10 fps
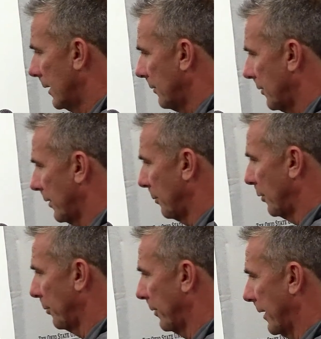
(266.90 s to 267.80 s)
That was
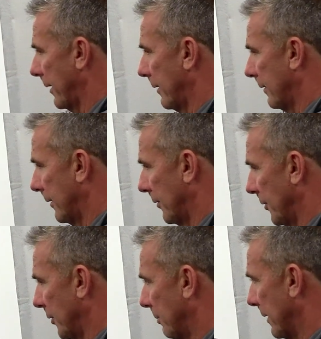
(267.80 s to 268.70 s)
inappropriate. I didn't
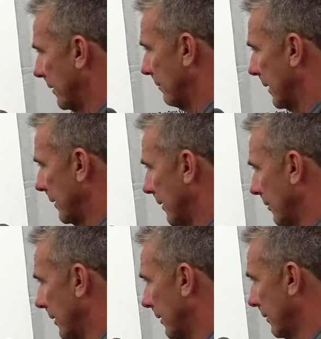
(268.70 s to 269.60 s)
introduce my
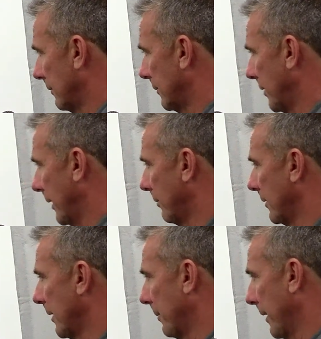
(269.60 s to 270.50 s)
dude there. Jake,
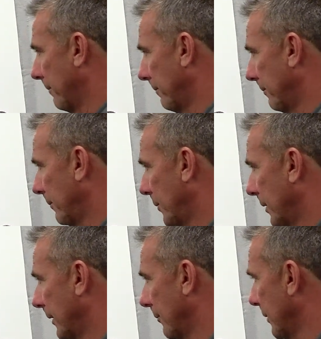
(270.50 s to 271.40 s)
what's up, man?
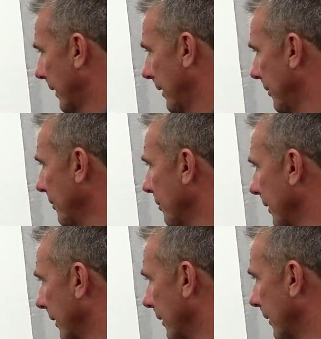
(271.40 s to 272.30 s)
Good. What the hell are you doing here?